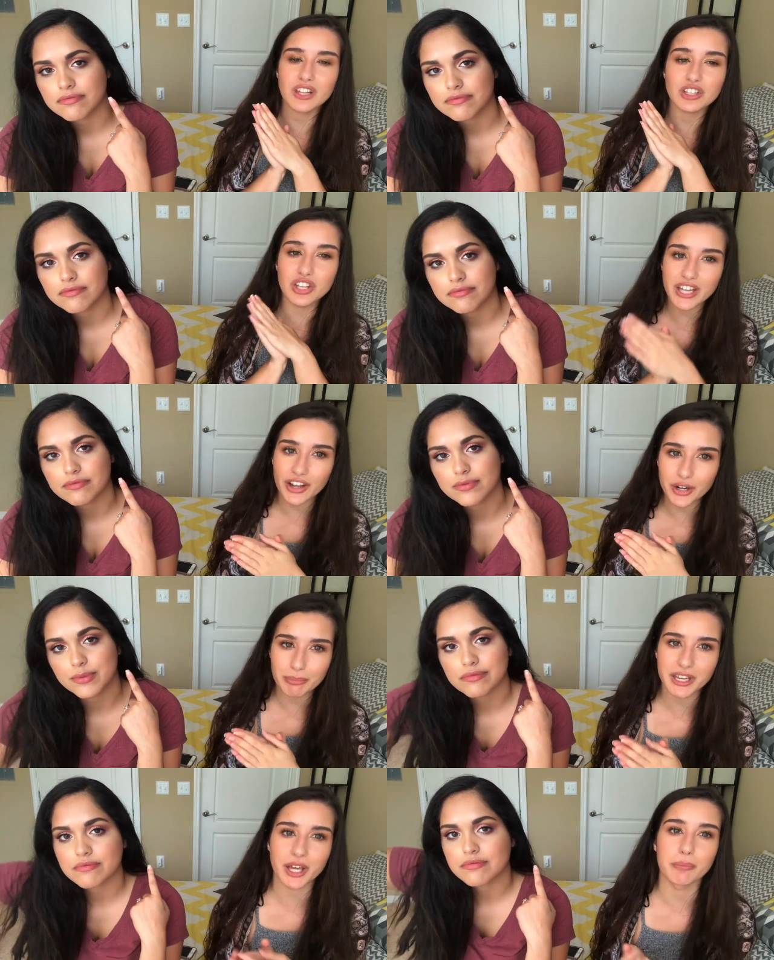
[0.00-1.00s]
Speaker 1: Look at her
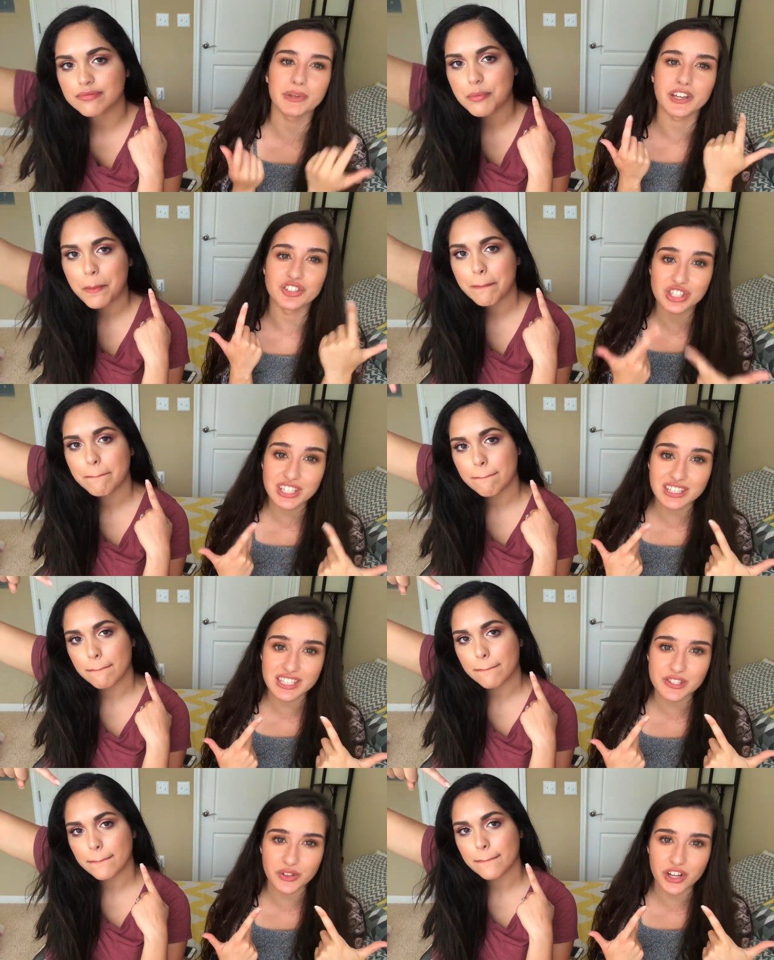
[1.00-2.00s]
makeup because she did
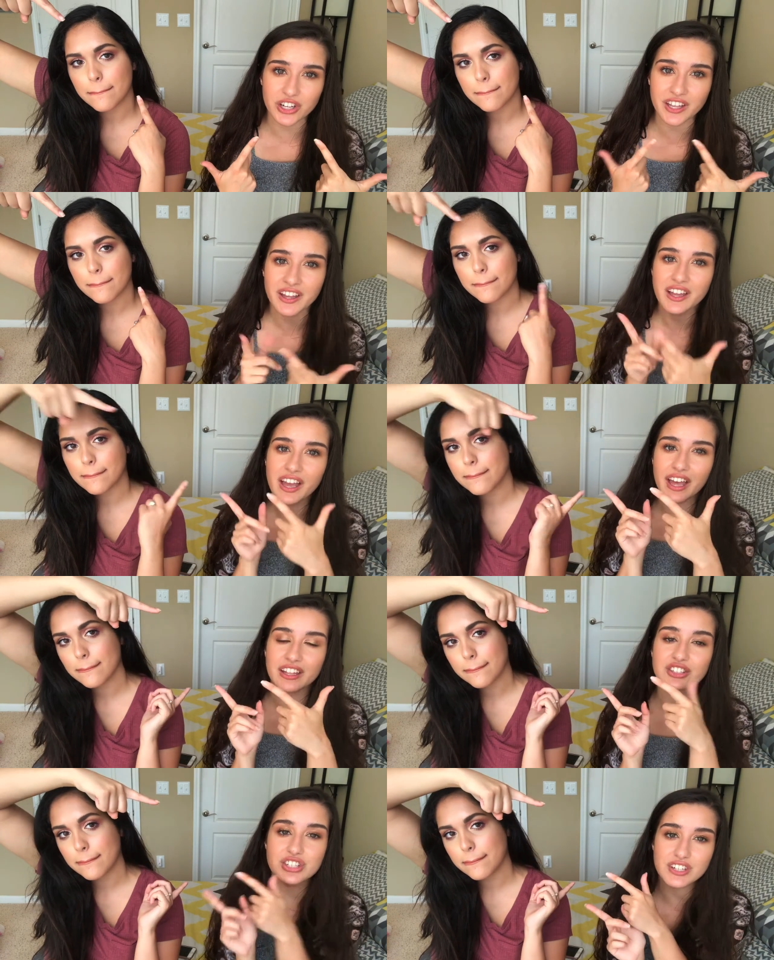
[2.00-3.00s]
this look
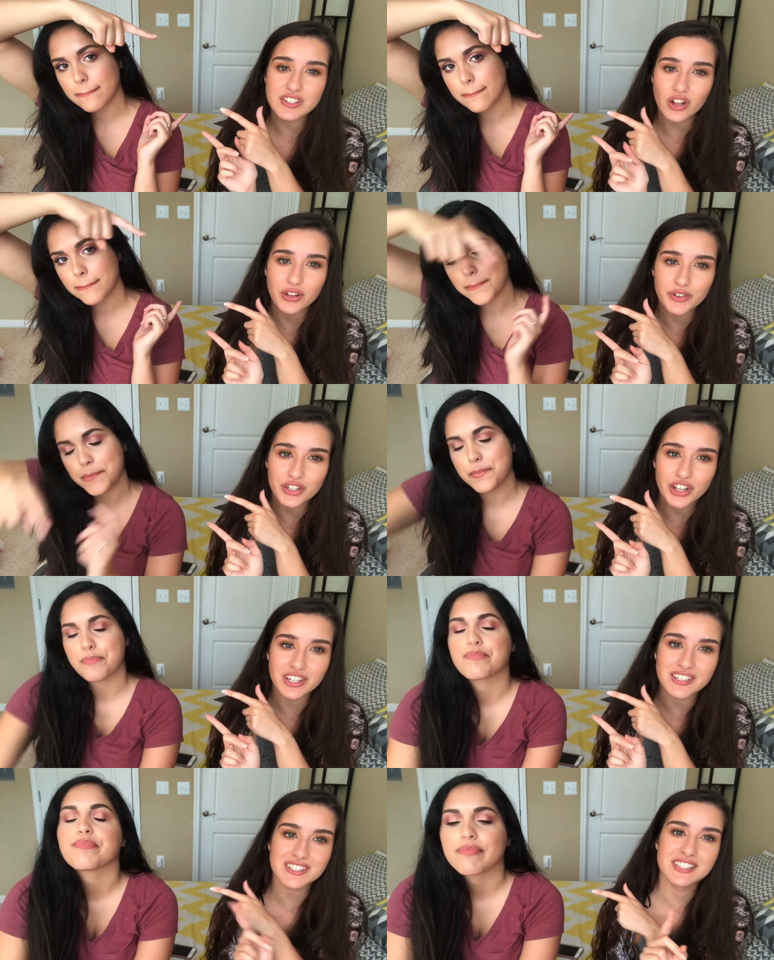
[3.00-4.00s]
and she does all of her
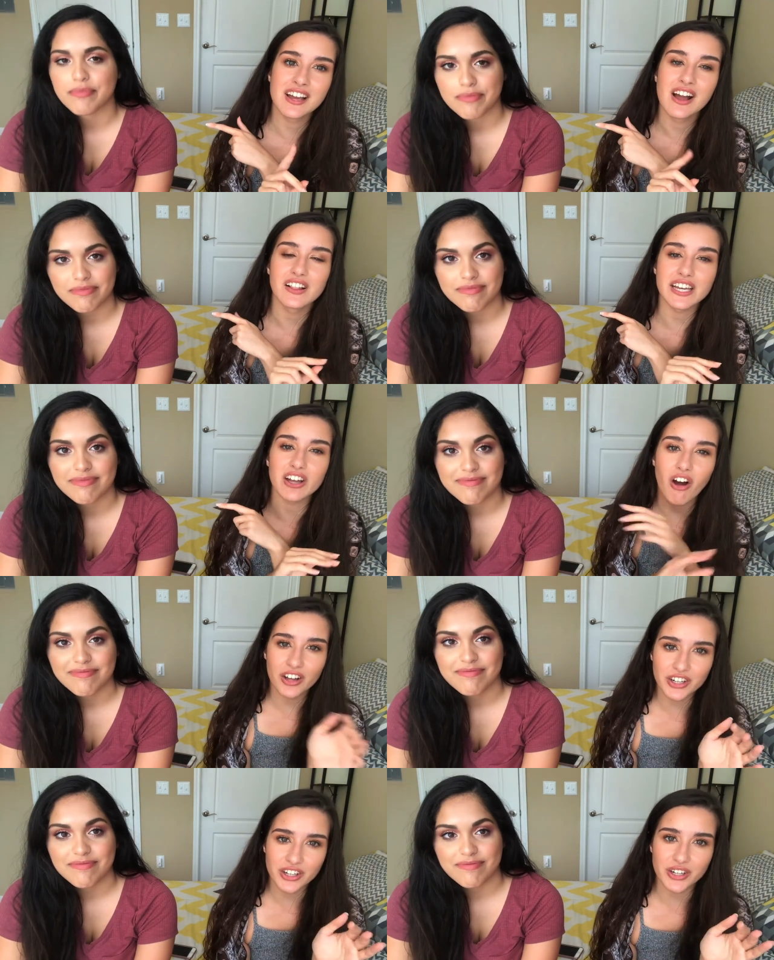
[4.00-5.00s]
looks like
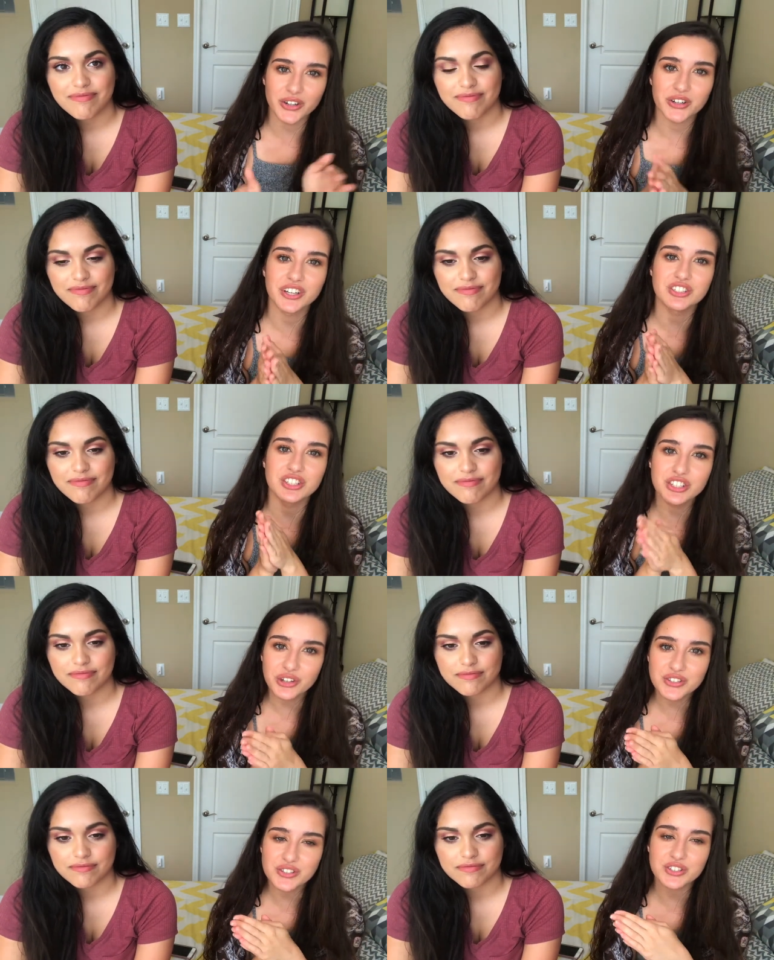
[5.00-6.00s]
on her own. She
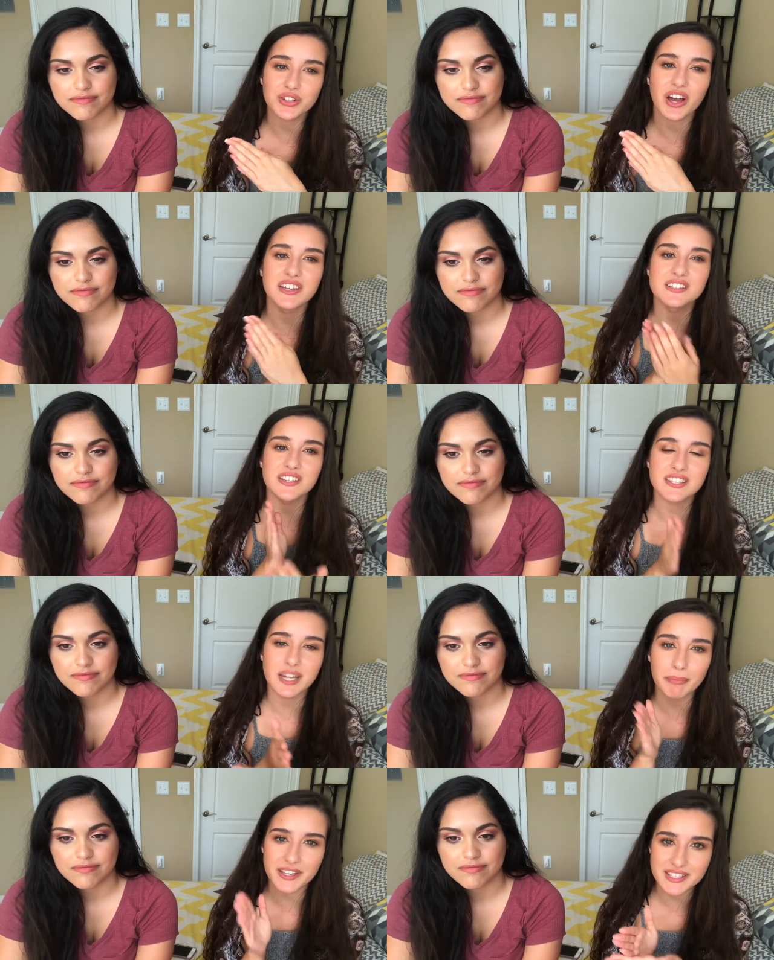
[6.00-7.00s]
shows you guys like step by